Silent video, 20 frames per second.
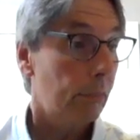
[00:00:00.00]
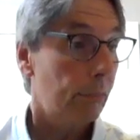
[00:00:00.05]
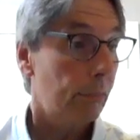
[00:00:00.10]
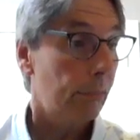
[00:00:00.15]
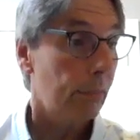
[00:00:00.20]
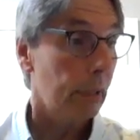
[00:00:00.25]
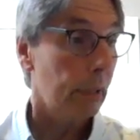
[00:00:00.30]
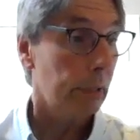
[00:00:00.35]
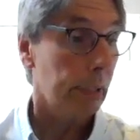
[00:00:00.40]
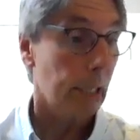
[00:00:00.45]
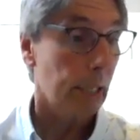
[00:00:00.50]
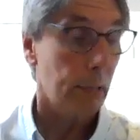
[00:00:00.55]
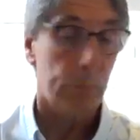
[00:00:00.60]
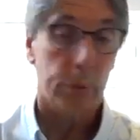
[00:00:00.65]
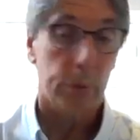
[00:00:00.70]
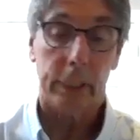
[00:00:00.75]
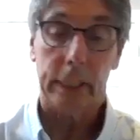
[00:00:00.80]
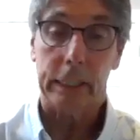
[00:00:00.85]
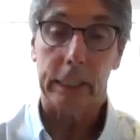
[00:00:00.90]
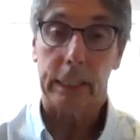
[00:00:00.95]
feel that
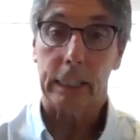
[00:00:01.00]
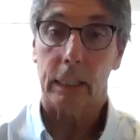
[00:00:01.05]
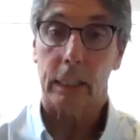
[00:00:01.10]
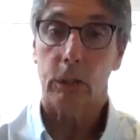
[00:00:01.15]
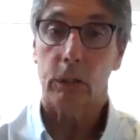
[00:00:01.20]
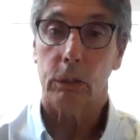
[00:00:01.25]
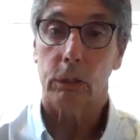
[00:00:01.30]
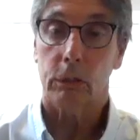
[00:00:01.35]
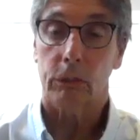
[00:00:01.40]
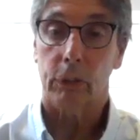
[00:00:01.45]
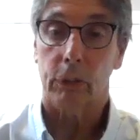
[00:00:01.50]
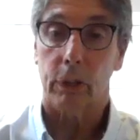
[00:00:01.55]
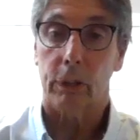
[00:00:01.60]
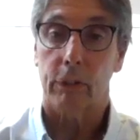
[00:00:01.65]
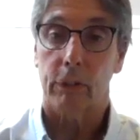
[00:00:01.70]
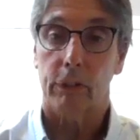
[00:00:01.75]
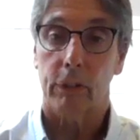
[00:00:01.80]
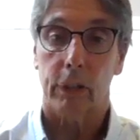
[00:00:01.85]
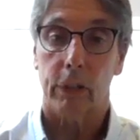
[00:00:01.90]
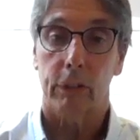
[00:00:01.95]
breathing is a
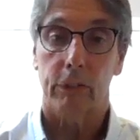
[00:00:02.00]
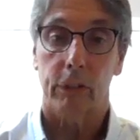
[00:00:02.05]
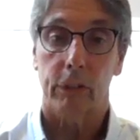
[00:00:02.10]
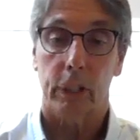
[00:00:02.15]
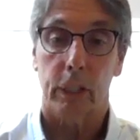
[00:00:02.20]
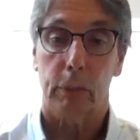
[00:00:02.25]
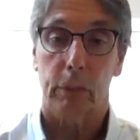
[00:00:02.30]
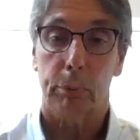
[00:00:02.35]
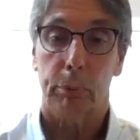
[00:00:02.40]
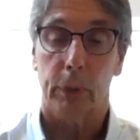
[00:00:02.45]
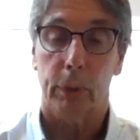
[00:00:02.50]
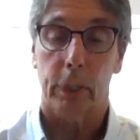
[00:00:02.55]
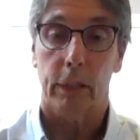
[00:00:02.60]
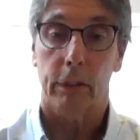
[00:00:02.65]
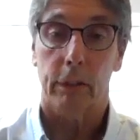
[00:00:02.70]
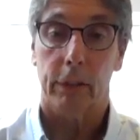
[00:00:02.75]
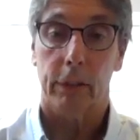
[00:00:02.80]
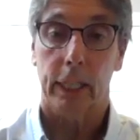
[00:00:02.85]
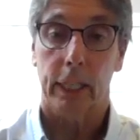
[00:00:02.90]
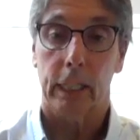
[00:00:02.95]
very, very, very
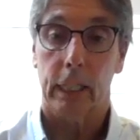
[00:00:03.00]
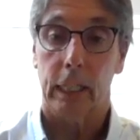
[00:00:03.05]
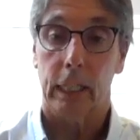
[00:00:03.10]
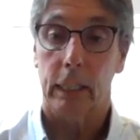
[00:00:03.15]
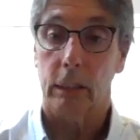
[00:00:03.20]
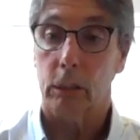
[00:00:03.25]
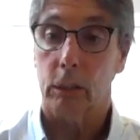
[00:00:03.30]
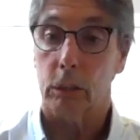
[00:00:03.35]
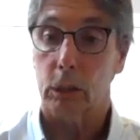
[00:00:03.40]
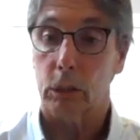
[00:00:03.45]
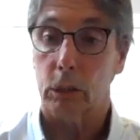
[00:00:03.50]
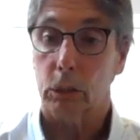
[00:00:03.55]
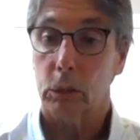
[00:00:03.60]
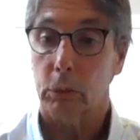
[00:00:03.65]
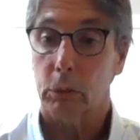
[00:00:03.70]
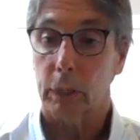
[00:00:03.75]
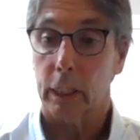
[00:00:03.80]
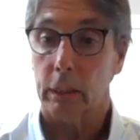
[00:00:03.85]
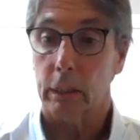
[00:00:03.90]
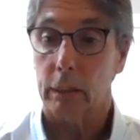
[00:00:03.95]
important thing. And to just
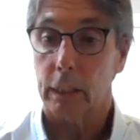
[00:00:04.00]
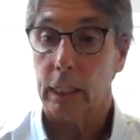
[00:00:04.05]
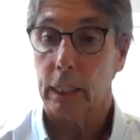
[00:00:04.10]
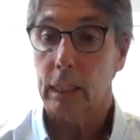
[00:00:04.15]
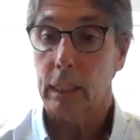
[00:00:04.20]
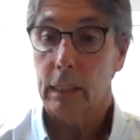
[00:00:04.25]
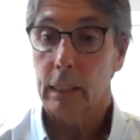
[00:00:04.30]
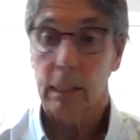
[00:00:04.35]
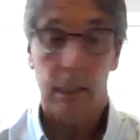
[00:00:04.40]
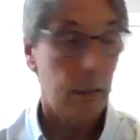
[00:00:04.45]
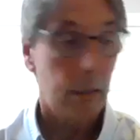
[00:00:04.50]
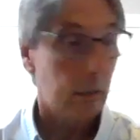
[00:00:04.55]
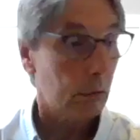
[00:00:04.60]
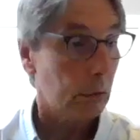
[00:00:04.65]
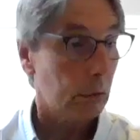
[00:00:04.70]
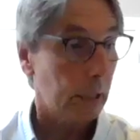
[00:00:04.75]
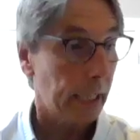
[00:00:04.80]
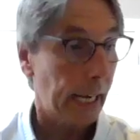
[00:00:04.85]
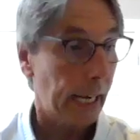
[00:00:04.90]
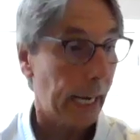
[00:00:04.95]
quickly
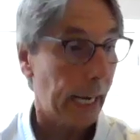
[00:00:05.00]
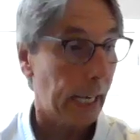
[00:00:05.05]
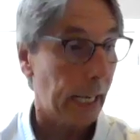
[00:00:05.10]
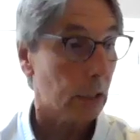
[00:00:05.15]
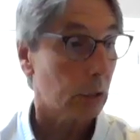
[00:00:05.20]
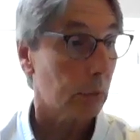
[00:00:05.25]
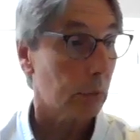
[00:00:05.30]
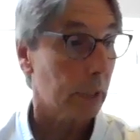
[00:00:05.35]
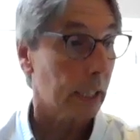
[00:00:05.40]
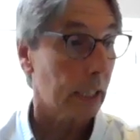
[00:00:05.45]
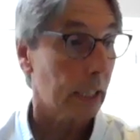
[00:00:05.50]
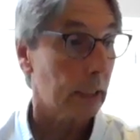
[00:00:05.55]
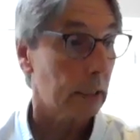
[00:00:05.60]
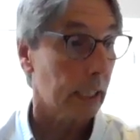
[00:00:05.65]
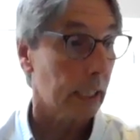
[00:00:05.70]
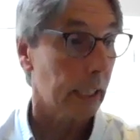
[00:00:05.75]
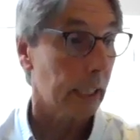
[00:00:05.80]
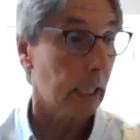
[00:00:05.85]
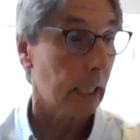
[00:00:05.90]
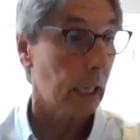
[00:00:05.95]
rehash what I
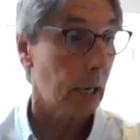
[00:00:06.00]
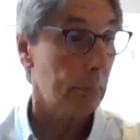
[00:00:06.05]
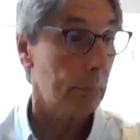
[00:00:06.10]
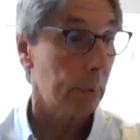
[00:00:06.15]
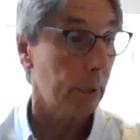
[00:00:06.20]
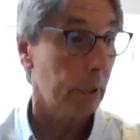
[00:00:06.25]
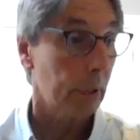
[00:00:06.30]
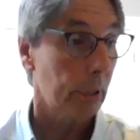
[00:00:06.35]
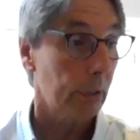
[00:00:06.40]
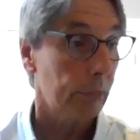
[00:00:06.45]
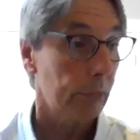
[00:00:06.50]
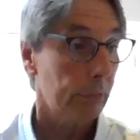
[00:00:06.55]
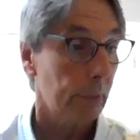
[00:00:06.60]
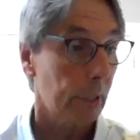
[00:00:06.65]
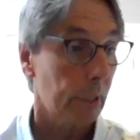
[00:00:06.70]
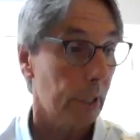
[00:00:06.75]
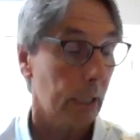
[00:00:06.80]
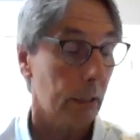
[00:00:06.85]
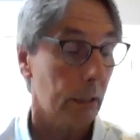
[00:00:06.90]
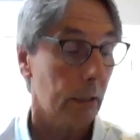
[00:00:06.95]
said a couple of,
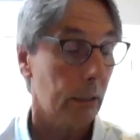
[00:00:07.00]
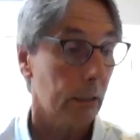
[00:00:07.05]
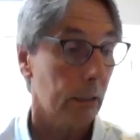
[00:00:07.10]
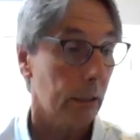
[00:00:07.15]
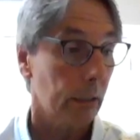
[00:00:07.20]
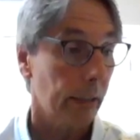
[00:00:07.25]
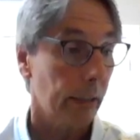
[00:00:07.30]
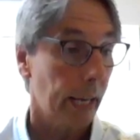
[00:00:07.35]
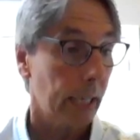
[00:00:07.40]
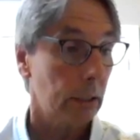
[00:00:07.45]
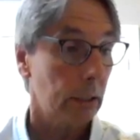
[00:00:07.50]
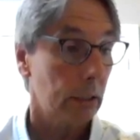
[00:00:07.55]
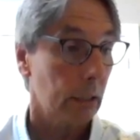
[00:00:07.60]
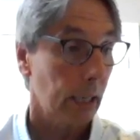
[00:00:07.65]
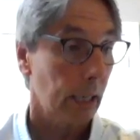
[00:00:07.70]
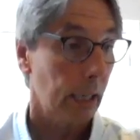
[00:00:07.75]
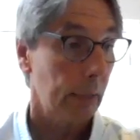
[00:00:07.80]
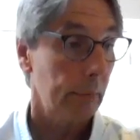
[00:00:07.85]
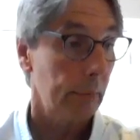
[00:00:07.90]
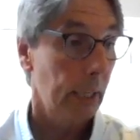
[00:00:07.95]
or the last
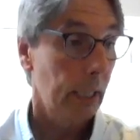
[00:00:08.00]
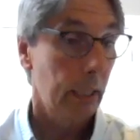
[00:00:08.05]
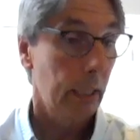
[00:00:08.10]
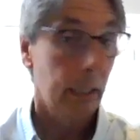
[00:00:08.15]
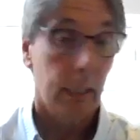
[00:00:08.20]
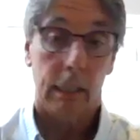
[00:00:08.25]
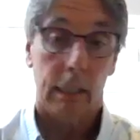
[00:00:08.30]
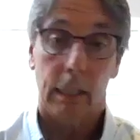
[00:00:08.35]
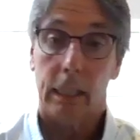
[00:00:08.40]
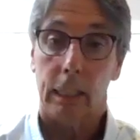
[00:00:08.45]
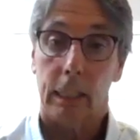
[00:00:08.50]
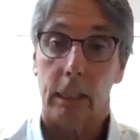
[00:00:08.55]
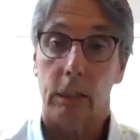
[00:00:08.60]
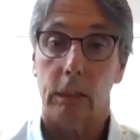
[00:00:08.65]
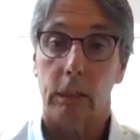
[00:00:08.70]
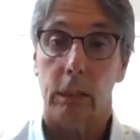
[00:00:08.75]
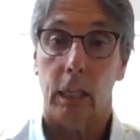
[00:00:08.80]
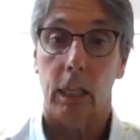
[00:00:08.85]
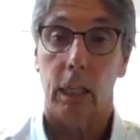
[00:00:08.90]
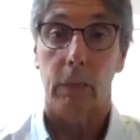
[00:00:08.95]
time,
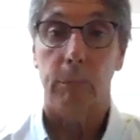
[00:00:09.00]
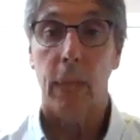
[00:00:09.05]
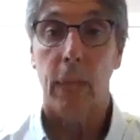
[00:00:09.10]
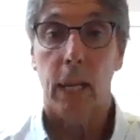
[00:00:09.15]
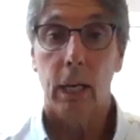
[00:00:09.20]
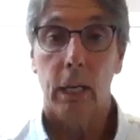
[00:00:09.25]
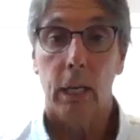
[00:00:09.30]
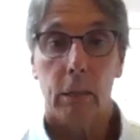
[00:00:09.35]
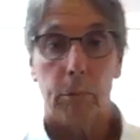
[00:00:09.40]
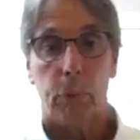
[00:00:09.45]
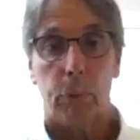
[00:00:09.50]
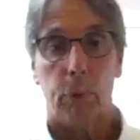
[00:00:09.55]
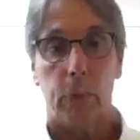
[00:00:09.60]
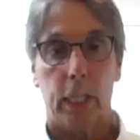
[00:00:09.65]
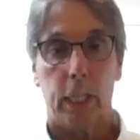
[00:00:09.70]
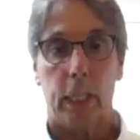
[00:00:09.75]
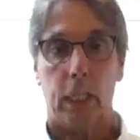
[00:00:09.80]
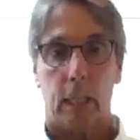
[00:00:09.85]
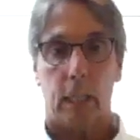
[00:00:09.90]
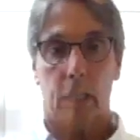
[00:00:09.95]
is
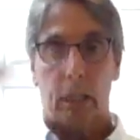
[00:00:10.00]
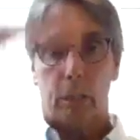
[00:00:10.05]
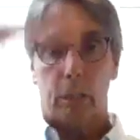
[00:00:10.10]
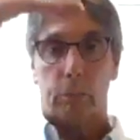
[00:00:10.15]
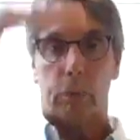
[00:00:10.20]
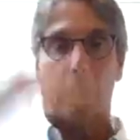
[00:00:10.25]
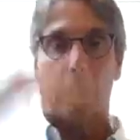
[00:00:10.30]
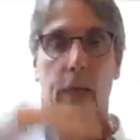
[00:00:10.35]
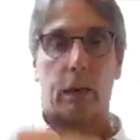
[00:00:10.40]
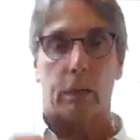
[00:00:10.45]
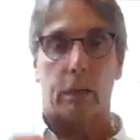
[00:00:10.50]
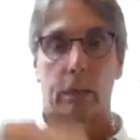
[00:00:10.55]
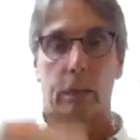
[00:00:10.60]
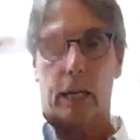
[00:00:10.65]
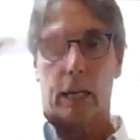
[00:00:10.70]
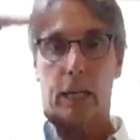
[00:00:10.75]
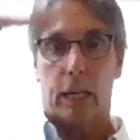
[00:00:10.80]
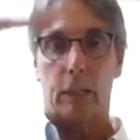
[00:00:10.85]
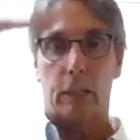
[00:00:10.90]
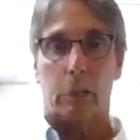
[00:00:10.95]

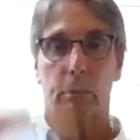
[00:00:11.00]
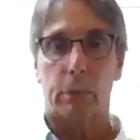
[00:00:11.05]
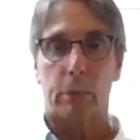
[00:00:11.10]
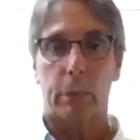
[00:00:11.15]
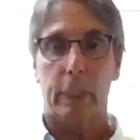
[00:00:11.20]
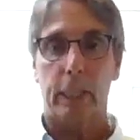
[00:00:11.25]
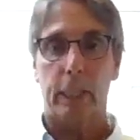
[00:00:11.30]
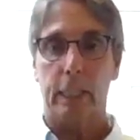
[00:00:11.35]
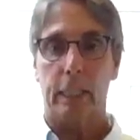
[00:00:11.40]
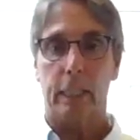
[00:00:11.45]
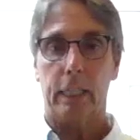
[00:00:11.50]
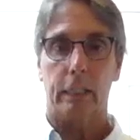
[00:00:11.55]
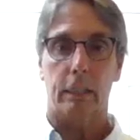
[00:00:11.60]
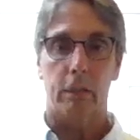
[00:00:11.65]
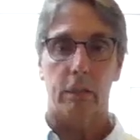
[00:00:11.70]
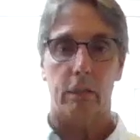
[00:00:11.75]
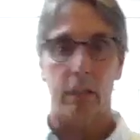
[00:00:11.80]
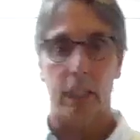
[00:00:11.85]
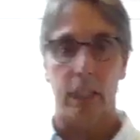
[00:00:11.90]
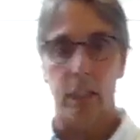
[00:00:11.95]
prioritizing breathing in
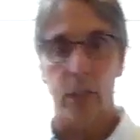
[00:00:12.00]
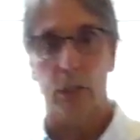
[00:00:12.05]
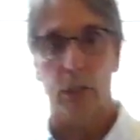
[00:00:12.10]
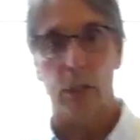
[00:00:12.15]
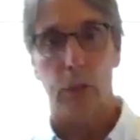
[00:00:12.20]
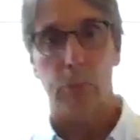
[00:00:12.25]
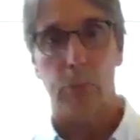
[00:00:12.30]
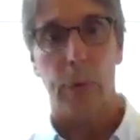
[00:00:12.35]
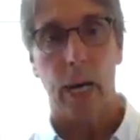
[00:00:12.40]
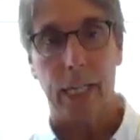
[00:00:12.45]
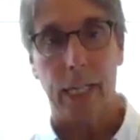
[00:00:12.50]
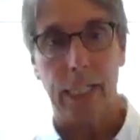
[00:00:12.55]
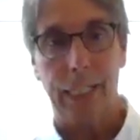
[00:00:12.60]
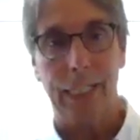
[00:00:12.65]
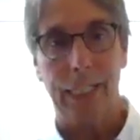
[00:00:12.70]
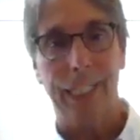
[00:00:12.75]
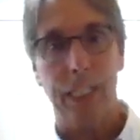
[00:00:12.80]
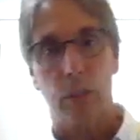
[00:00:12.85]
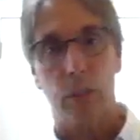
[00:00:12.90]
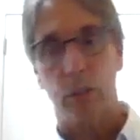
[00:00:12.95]
the things your body
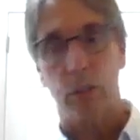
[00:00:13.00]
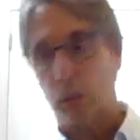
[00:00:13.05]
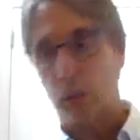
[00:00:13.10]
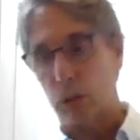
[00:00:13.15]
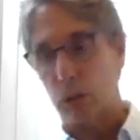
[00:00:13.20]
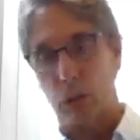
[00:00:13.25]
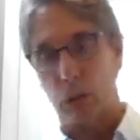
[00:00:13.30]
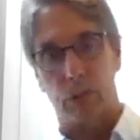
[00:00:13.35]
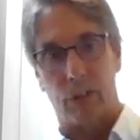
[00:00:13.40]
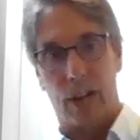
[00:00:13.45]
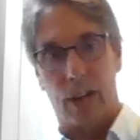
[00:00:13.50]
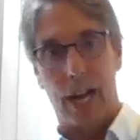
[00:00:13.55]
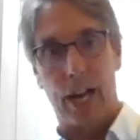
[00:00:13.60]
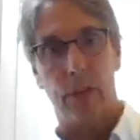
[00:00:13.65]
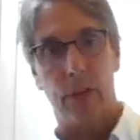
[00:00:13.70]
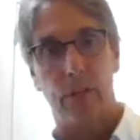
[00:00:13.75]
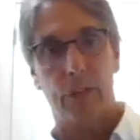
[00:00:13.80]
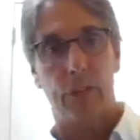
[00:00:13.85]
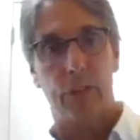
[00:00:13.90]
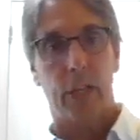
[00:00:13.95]
needs to
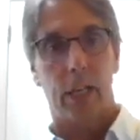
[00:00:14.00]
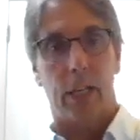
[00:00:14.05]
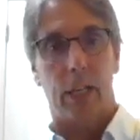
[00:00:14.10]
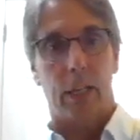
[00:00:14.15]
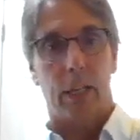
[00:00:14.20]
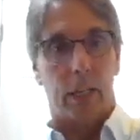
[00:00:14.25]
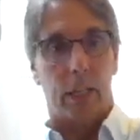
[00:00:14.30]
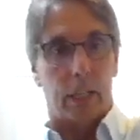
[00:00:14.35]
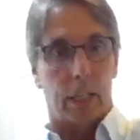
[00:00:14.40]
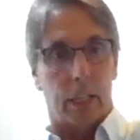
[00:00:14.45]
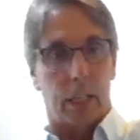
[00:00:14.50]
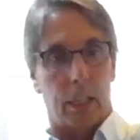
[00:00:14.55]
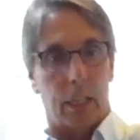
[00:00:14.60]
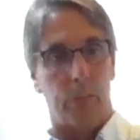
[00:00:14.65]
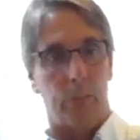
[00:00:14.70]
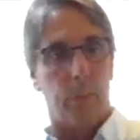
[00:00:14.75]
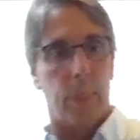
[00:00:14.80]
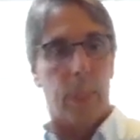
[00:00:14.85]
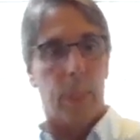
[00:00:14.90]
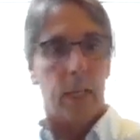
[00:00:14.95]
survive.
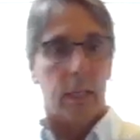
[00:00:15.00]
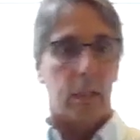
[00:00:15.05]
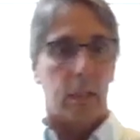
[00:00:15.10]
I